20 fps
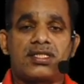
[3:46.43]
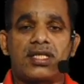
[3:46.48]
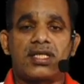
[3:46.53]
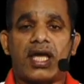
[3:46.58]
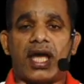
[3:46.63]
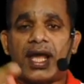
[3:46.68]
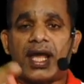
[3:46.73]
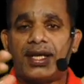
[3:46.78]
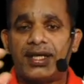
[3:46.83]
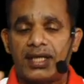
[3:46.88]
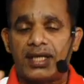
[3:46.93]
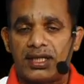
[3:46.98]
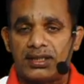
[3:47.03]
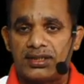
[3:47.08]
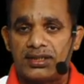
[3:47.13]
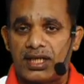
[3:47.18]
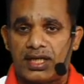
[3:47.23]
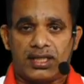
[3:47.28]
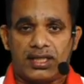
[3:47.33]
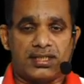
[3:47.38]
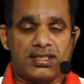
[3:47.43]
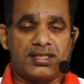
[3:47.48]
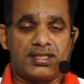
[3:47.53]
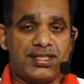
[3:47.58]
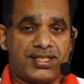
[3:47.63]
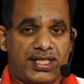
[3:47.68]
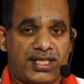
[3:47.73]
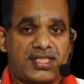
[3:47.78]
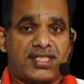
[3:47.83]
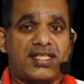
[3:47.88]
and the
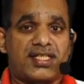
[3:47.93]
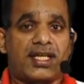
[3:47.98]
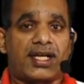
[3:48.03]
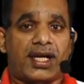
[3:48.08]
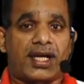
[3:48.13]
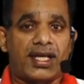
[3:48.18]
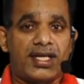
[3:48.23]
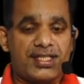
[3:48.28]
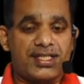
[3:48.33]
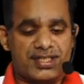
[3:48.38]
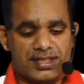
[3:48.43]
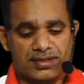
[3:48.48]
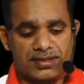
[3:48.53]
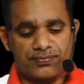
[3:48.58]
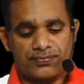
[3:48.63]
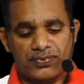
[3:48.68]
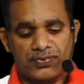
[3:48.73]
GST rate,